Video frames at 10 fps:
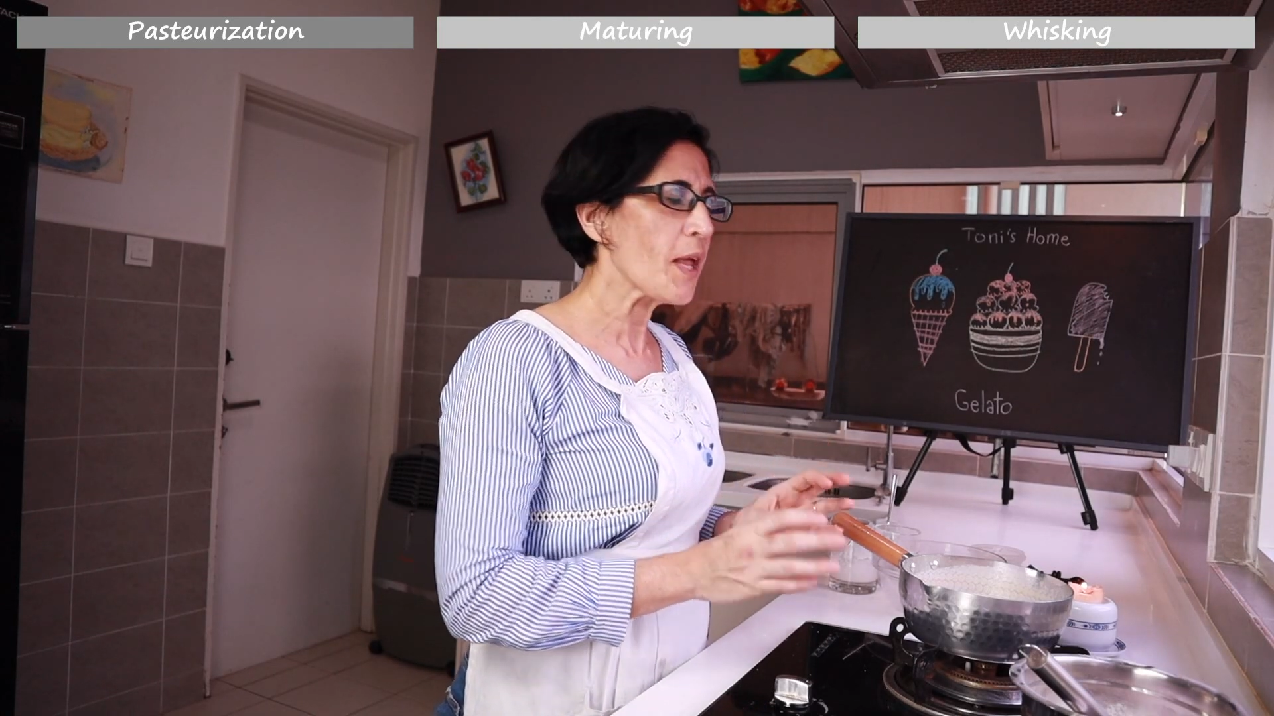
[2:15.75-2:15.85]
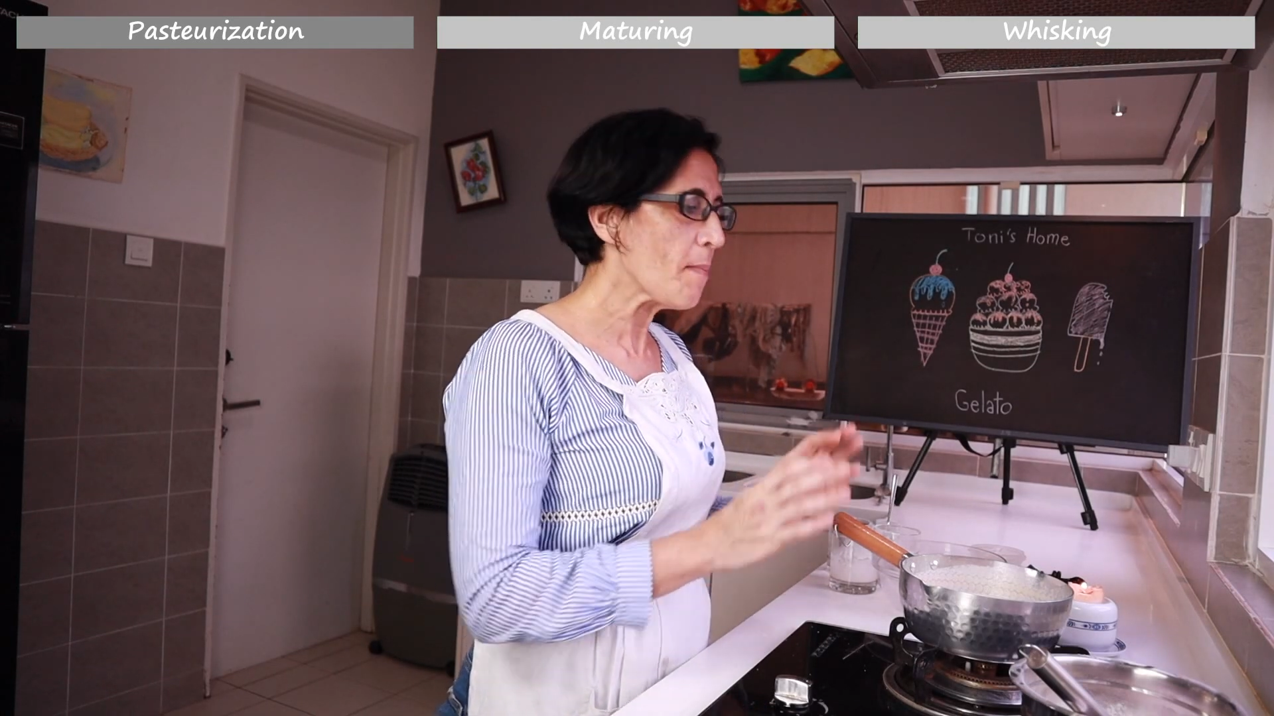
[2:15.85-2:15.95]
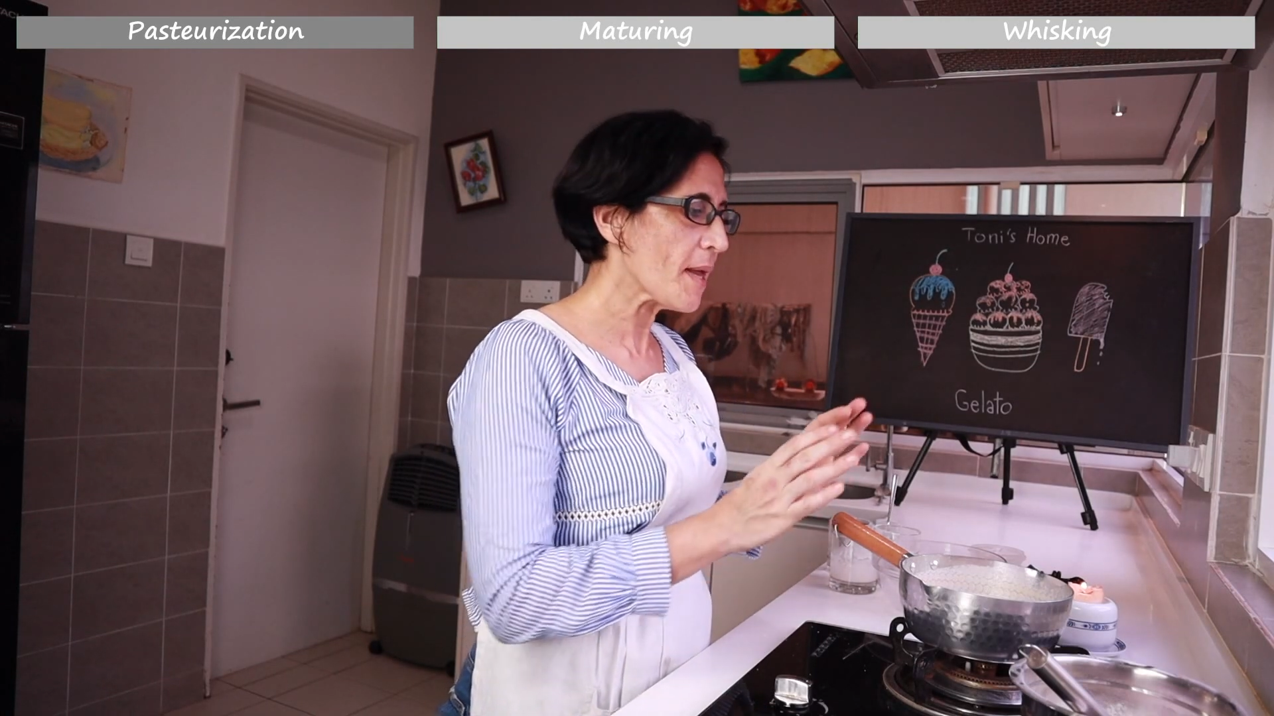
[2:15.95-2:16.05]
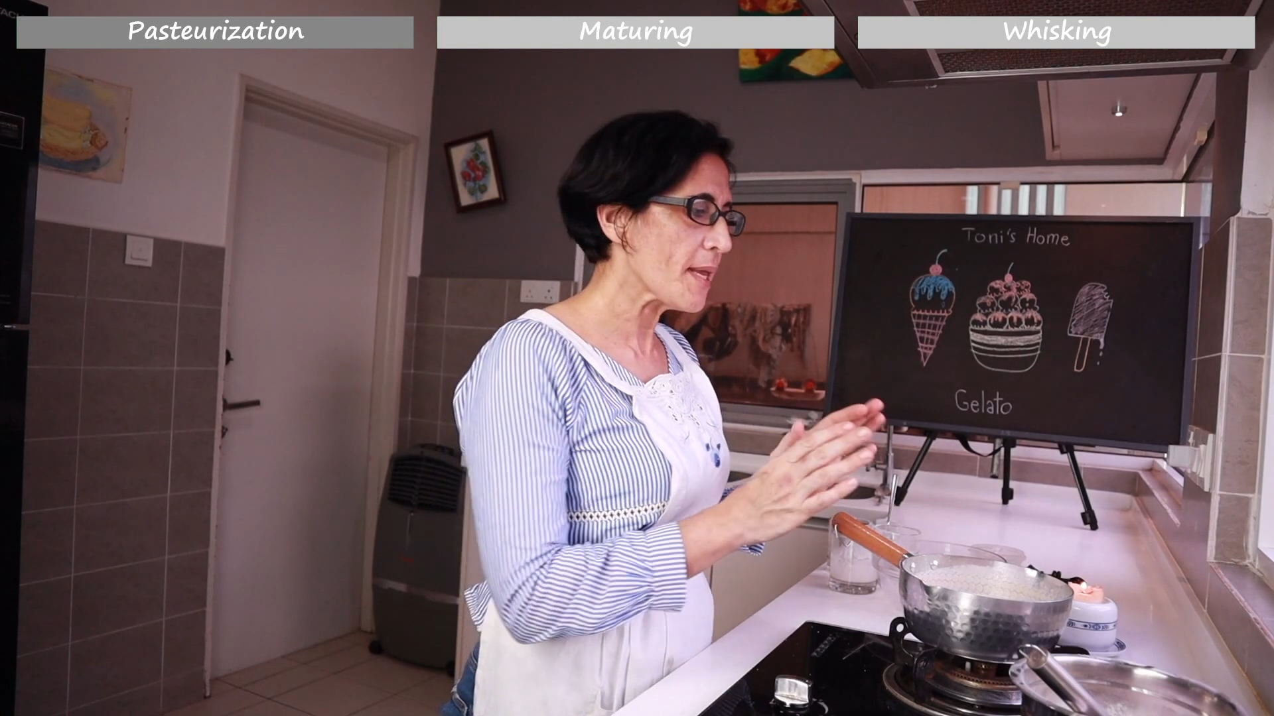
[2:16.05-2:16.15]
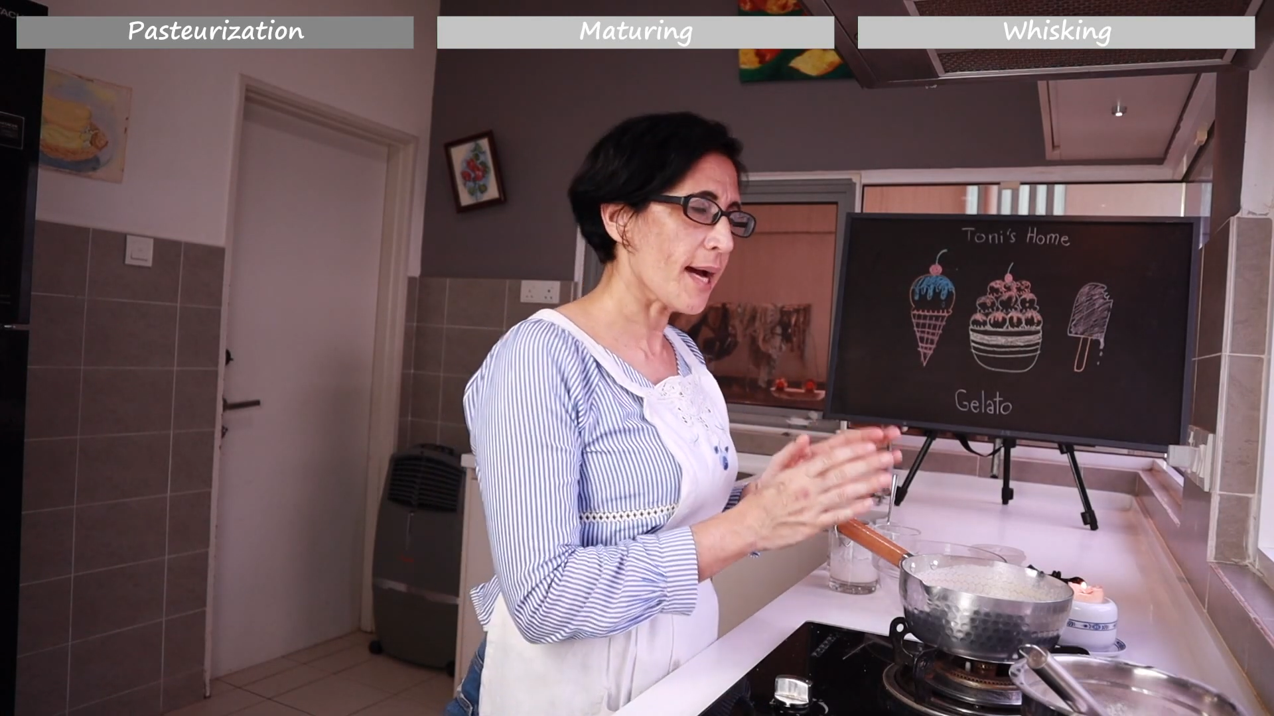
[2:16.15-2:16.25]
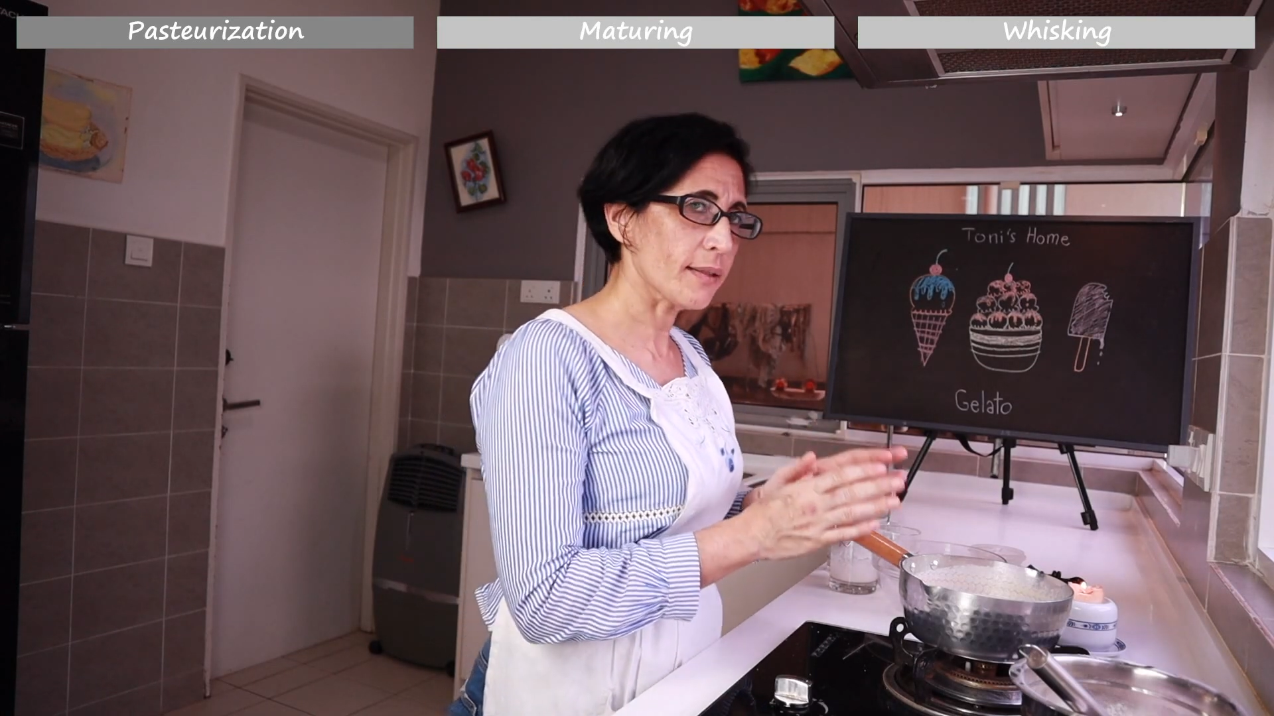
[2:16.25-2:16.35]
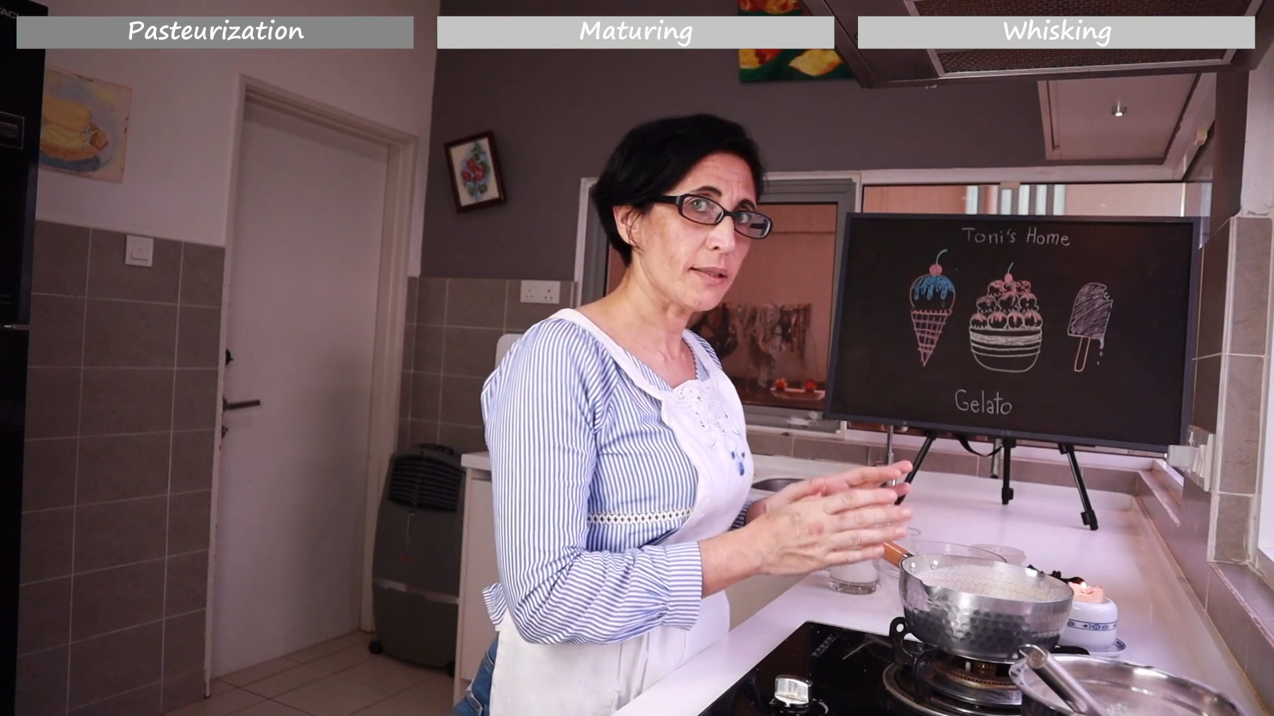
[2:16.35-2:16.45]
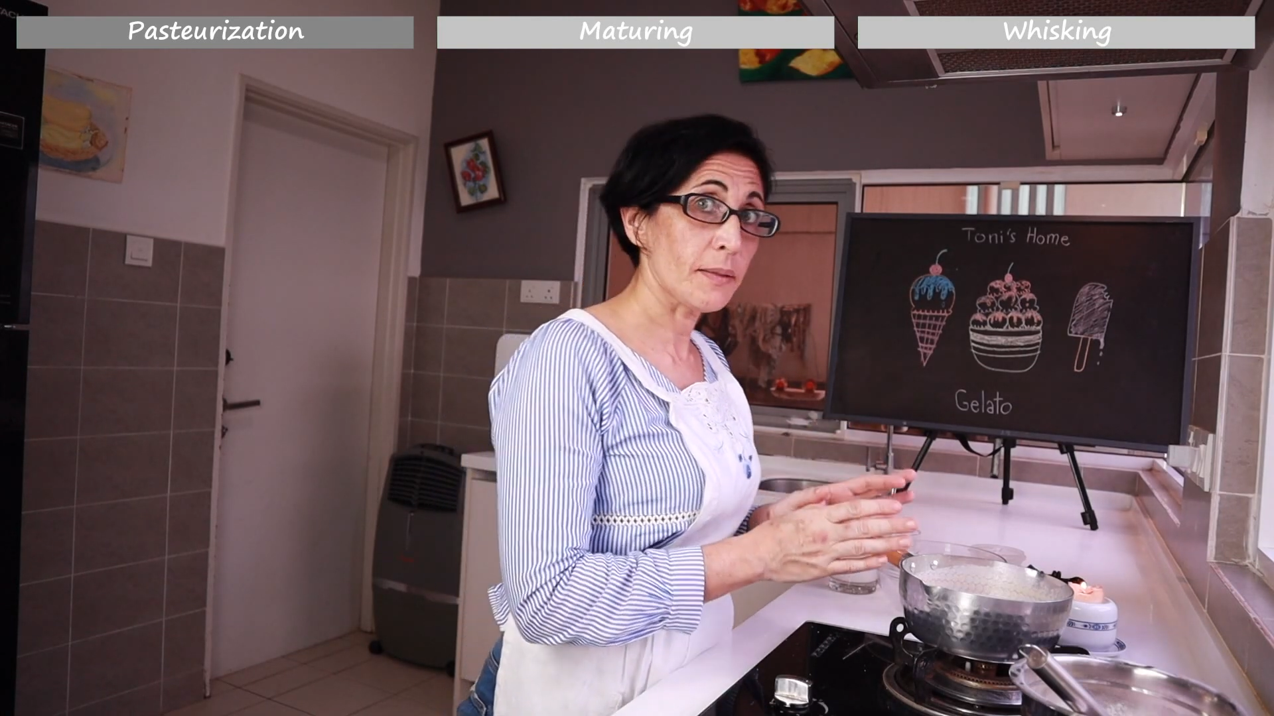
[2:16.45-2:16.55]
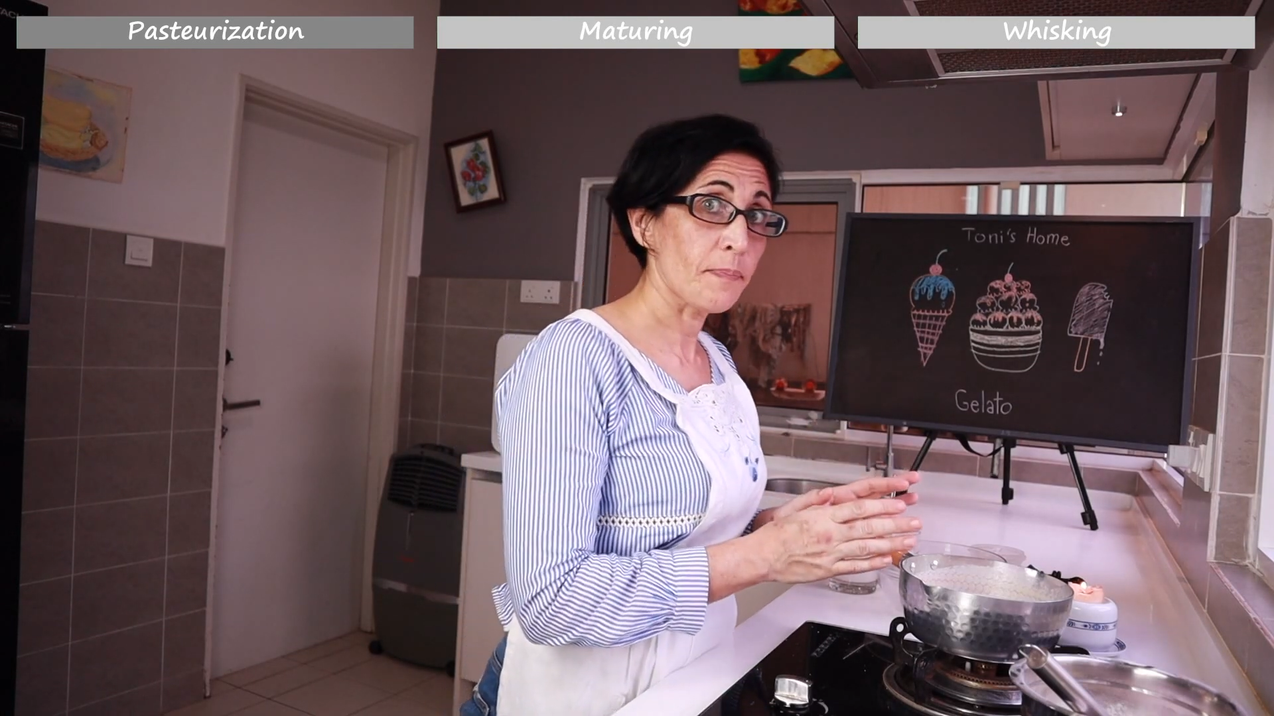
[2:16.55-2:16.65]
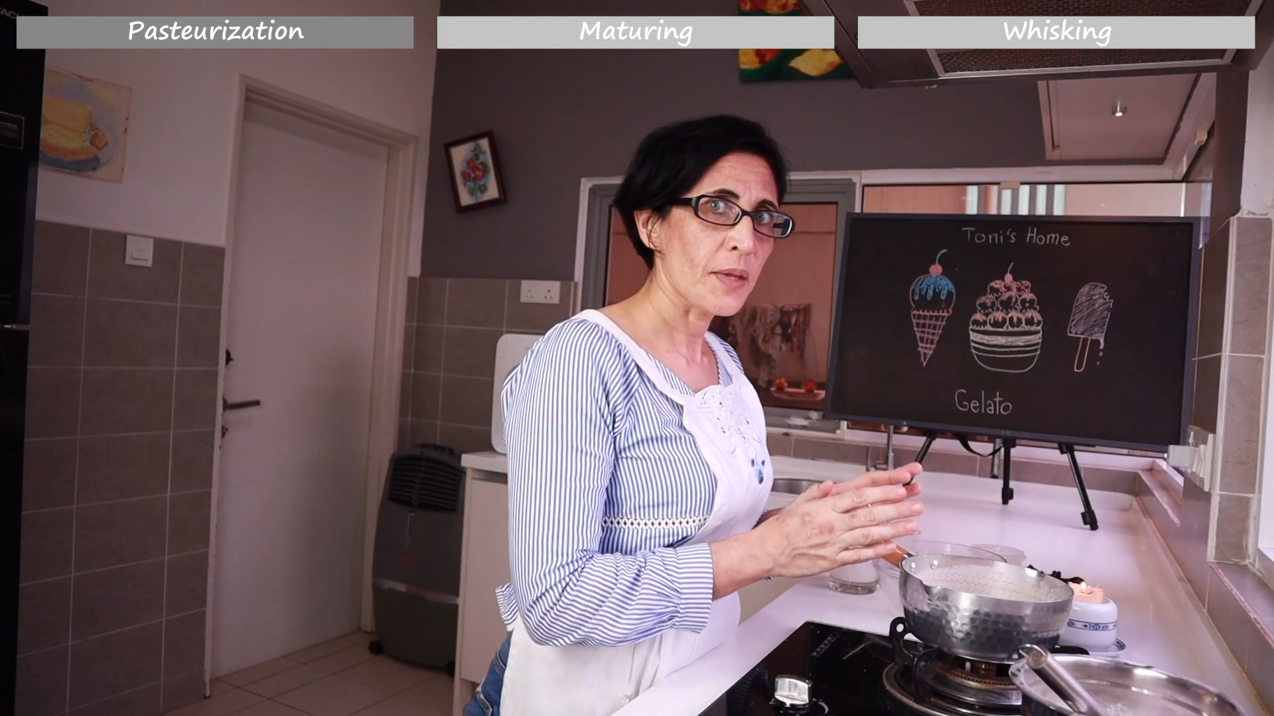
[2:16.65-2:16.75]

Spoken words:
immediately